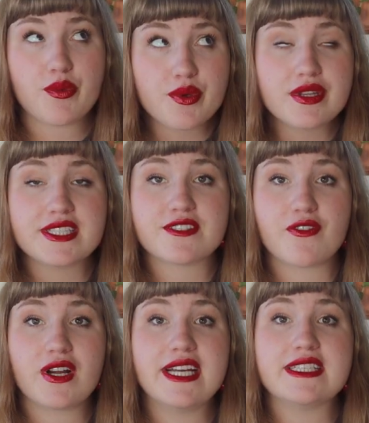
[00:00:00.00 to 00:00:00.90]
Through this
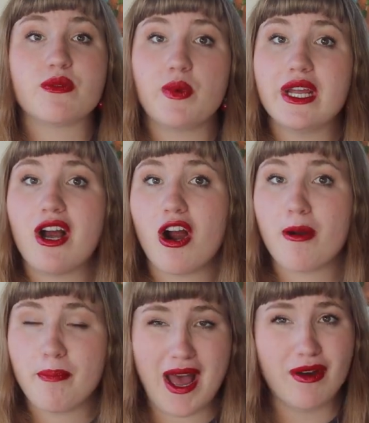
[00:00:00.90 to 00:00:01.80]
freeze, we
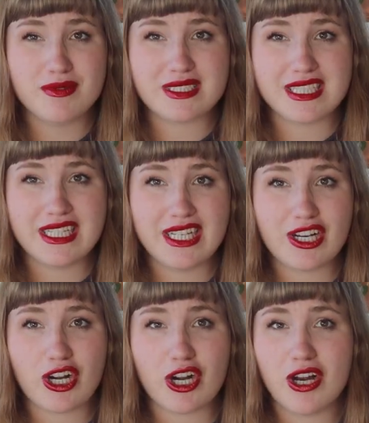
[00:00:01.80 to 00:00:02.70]
are bound to
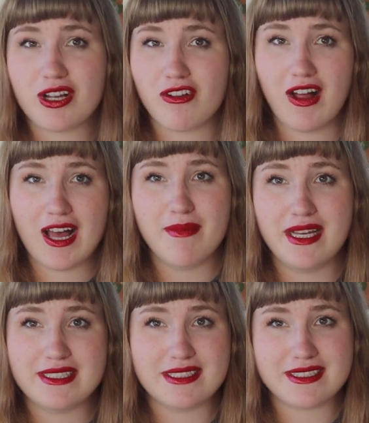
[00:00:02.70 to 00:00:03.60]
hear
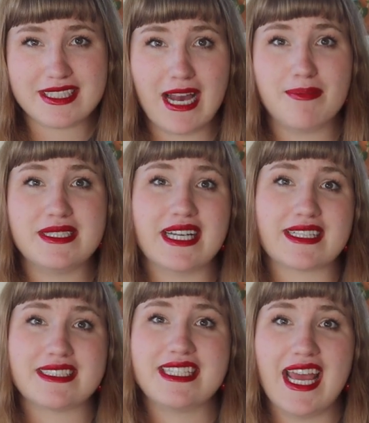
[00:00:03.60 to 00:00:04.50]
climate
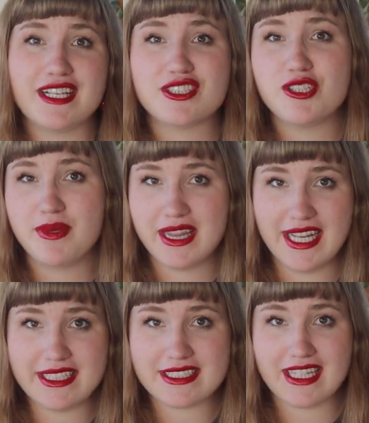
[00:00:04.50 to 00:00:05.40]
skeptics saying stupid
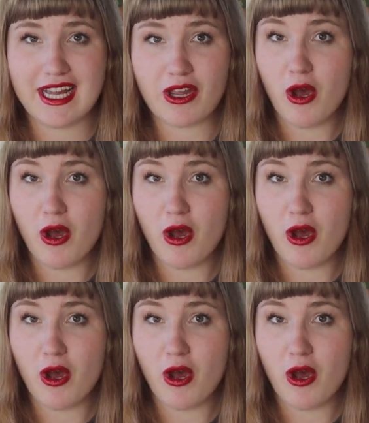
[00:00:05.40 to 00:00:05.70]
things like,